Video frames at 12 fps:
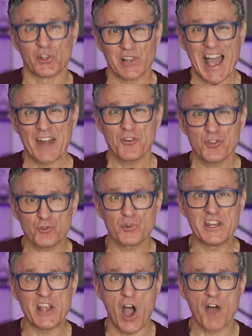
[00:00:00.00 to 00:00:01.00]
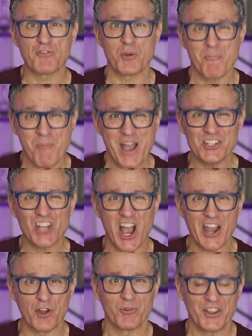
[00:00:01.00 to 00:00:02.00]
The latter three offer much
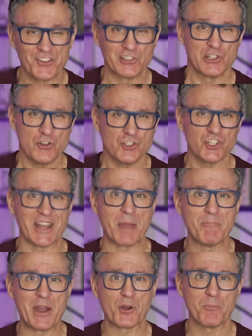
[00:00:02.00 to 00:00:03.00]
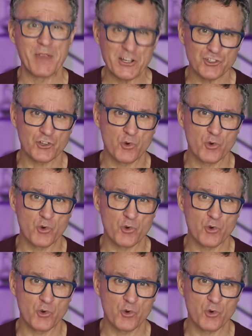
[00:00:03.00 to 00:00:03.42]
higher resolution and better picture